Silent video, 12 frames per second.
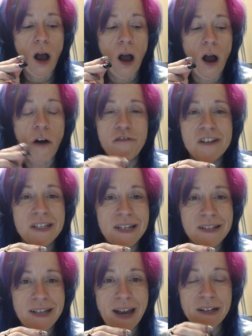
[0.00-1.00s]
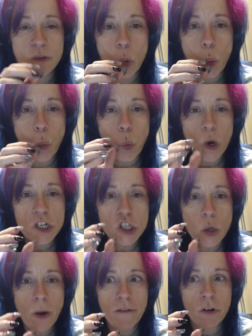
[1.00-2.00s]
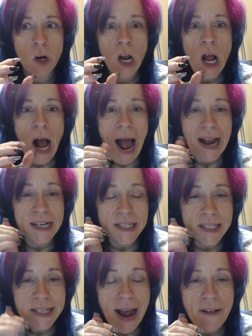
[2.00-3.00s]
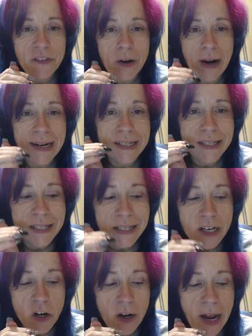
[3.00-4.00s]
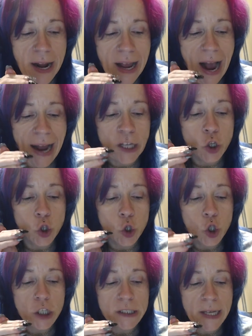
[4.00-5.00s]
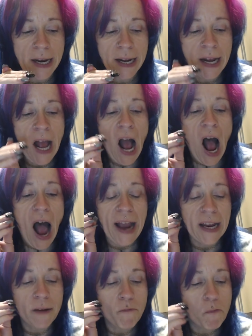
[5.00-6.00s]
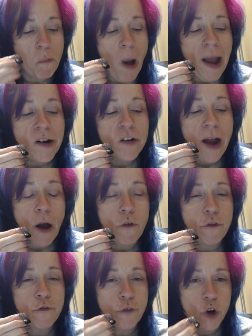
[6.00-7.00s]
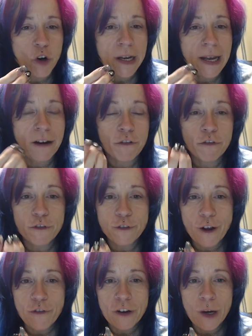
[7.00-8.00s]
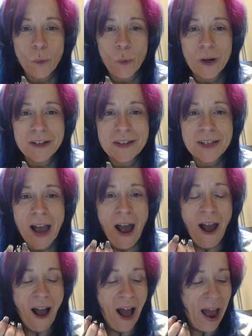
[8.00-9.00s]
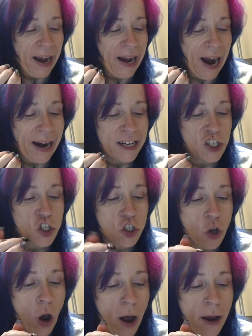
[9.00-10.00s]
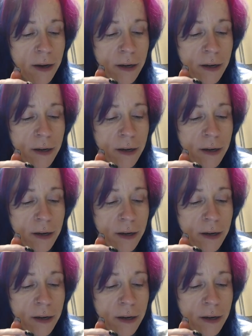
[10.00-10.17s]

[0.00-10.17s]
of this insect whatsoever. I sat there, I stared at it, I looked at it. I admired how furry and fluffy it was. I, I saw